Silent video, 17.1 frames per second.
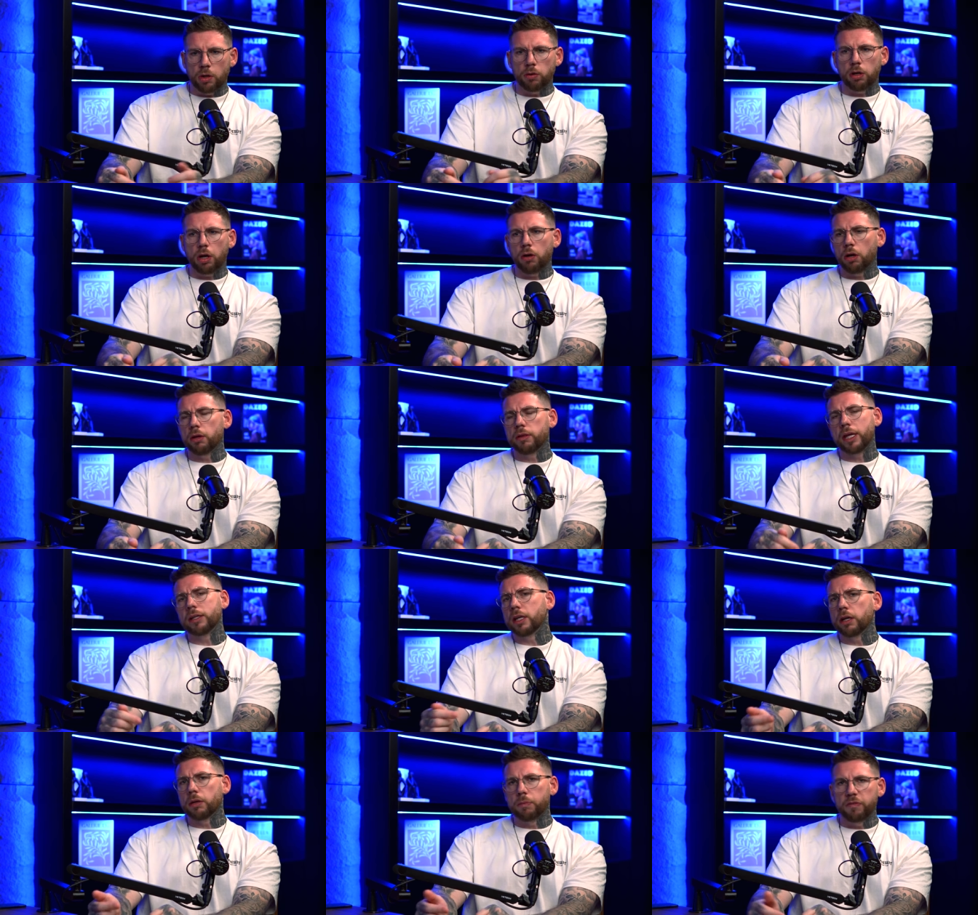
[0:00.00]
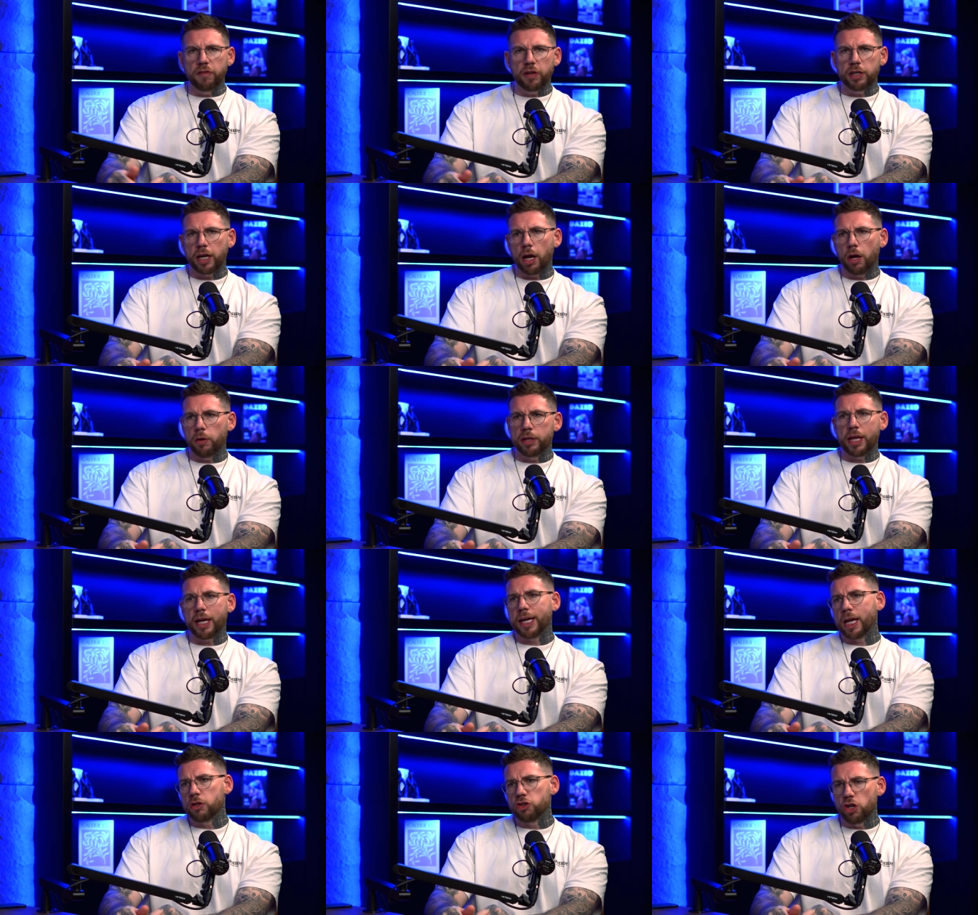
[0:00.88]
Don't go, oh, they did a video in
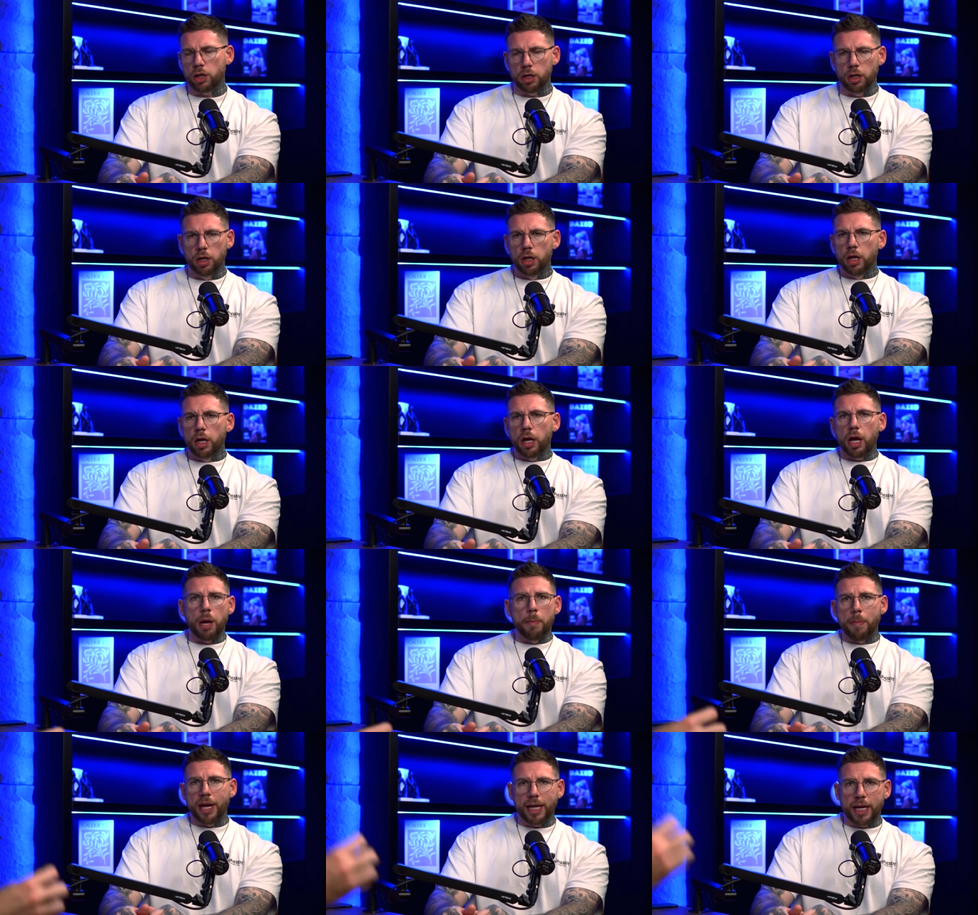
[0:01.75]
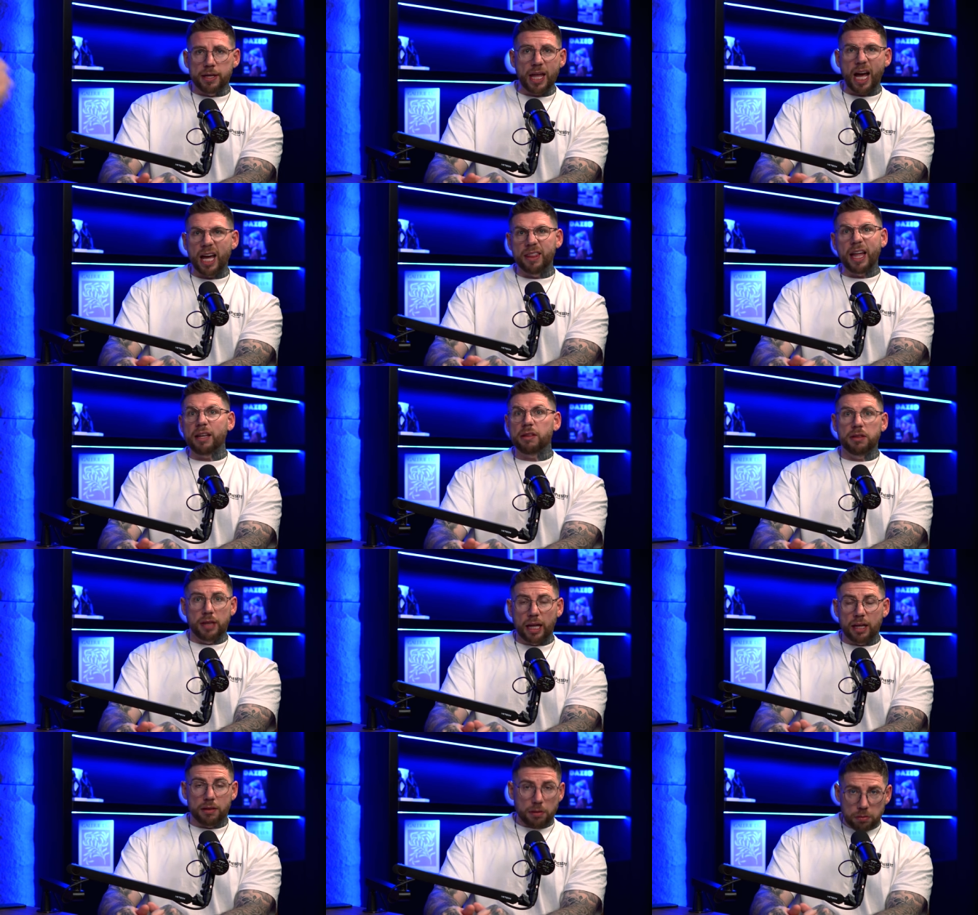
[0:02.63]
their kitchen and making that, and
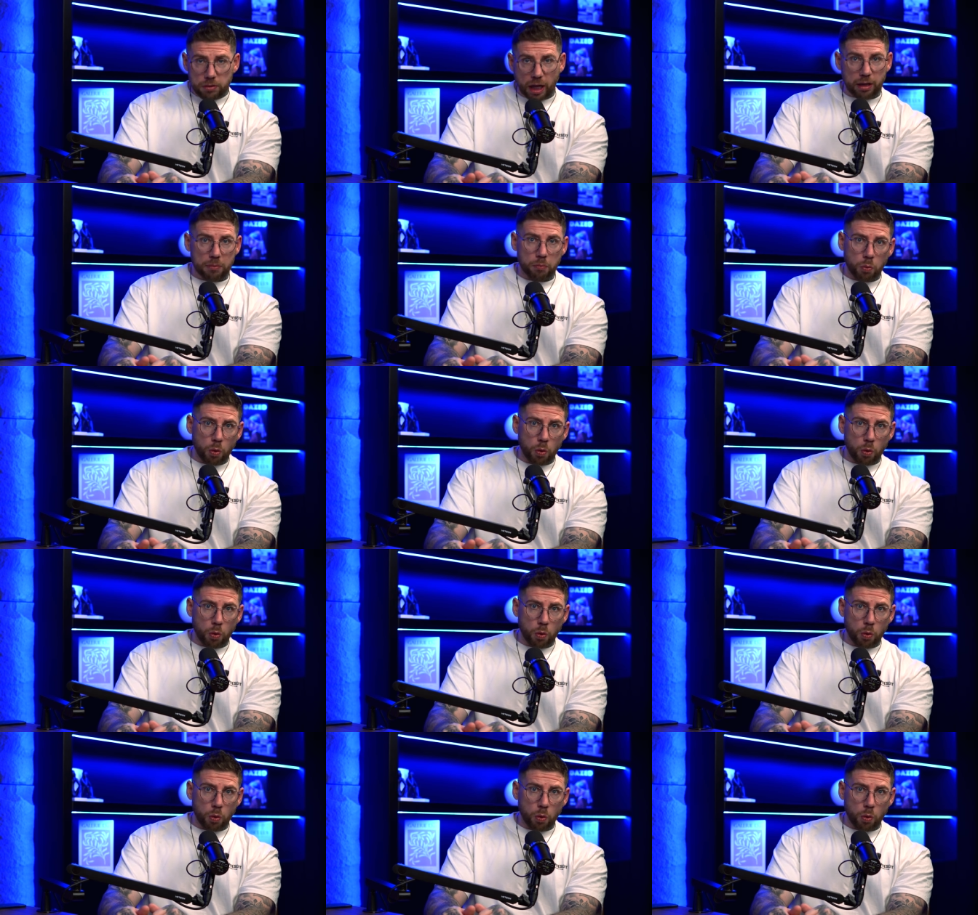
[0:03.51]
that that that